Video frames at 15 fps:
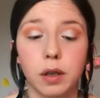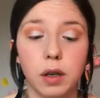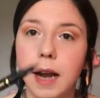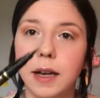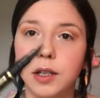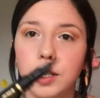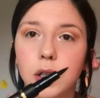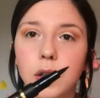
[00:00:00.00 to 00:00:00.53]

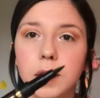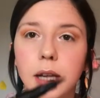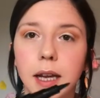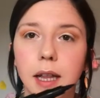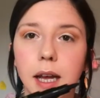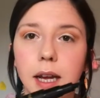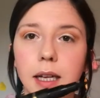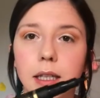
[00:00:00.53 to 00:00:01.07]
And it just looks
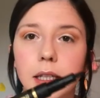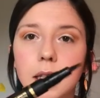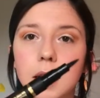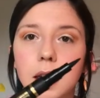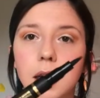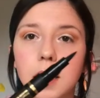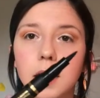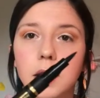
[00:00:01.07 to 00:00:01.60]
like
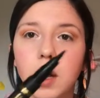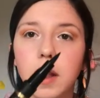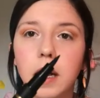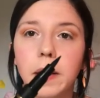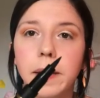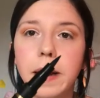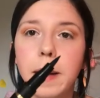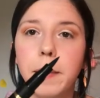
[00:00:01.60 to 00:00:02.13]
this. It's got a
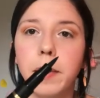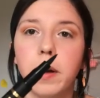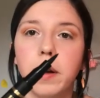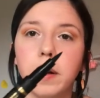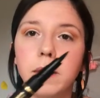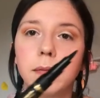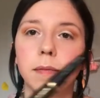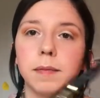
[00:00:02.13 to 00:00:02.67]
little nib
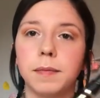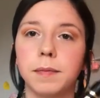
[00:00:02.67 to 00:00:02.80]
on.